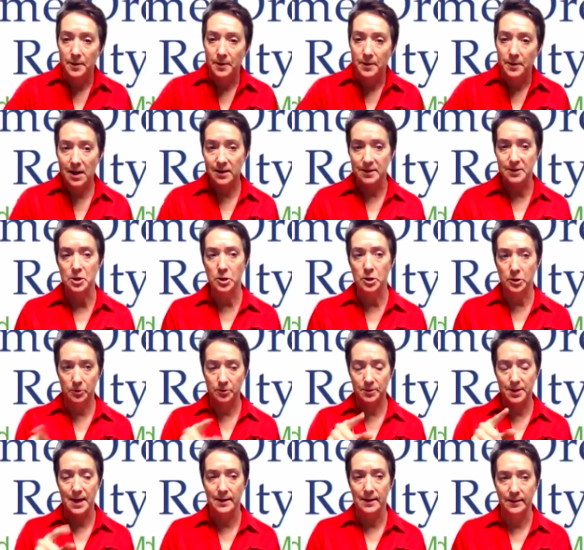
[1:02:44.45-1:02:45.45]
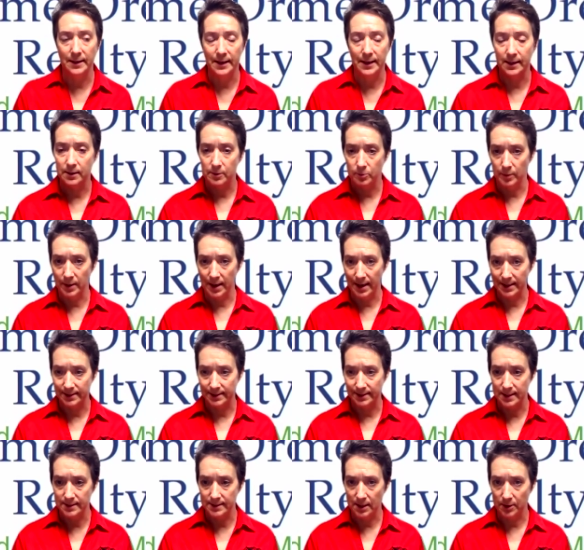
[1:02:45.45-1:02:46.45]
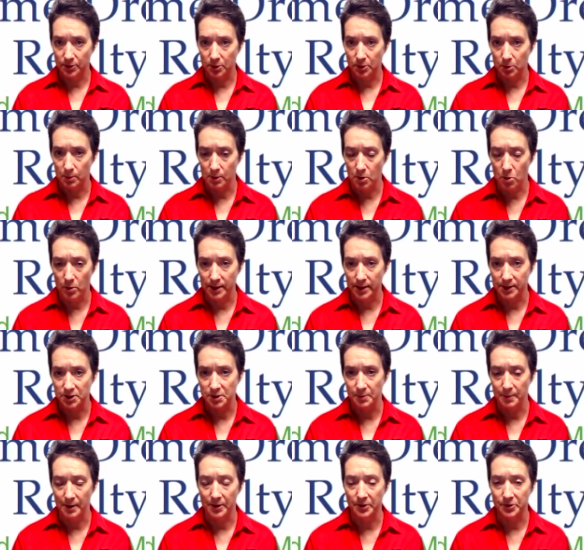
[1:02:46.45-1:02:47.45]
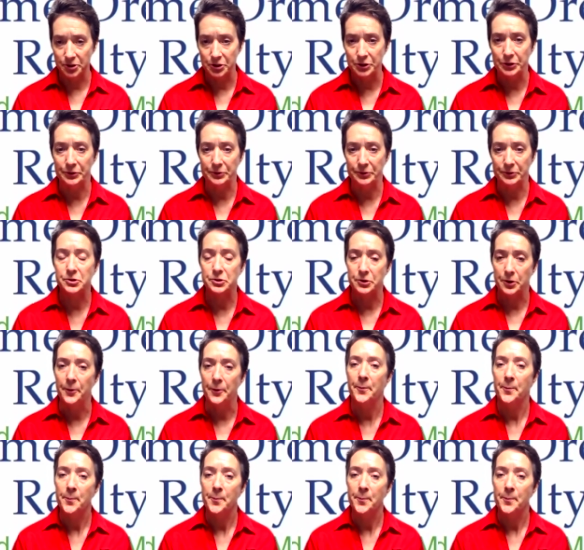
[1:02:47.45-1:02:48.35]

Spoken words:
I'll include that link when I send out the recording tomorrow too. So.